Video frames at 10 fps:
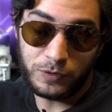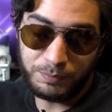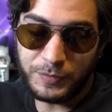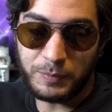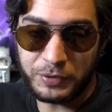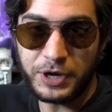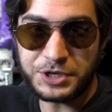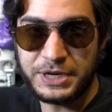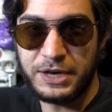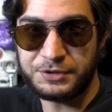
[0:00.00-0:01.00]
or the
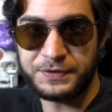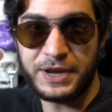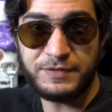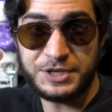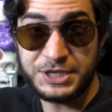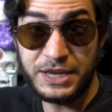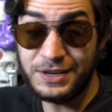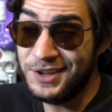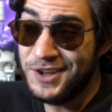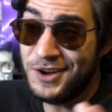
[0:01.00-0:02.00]
production house for
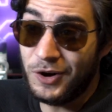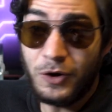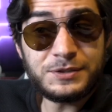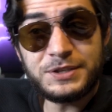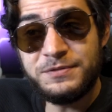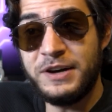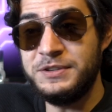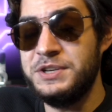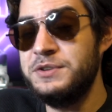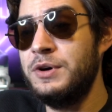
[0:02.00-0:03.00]
AVGN, also
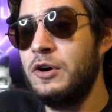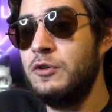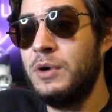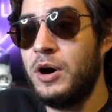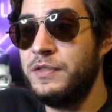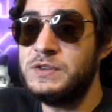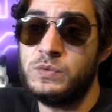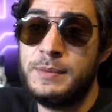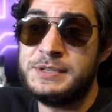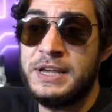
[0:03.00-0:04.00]
found a new home on this
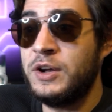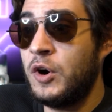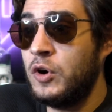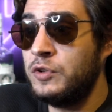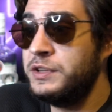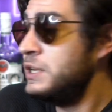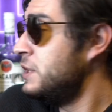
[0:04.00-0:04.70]
website called